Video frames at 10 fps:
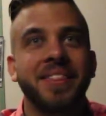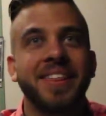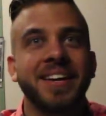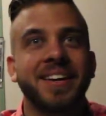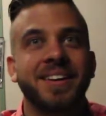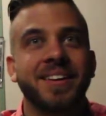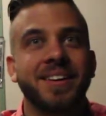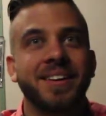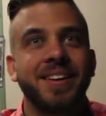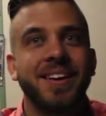think
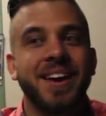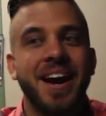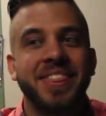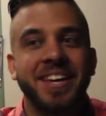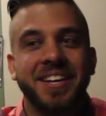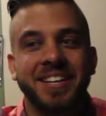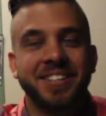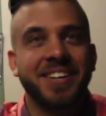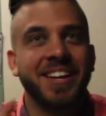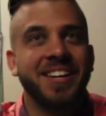
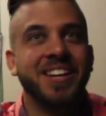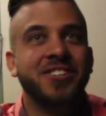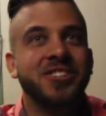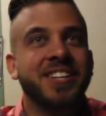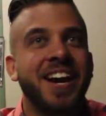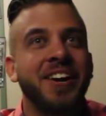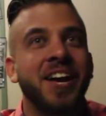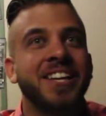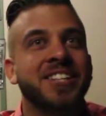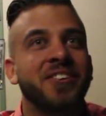it just kind of
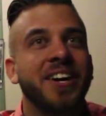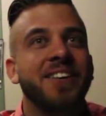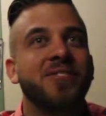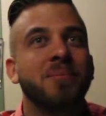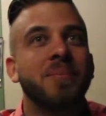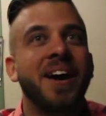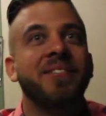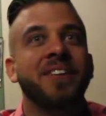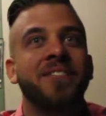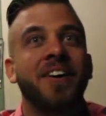escalated from
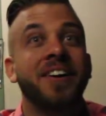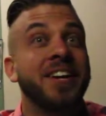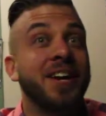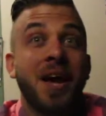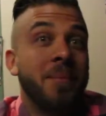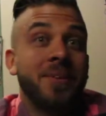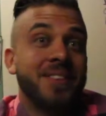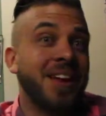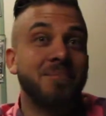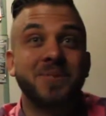having fun, and I'm
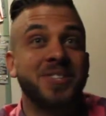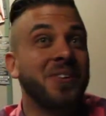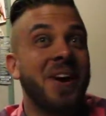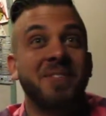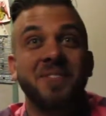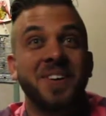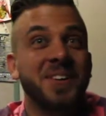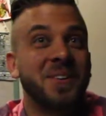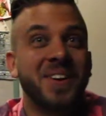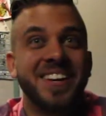still having fun
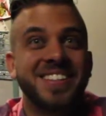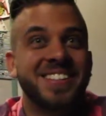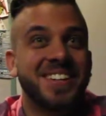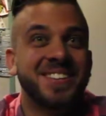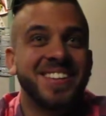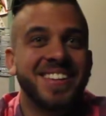doing it. So.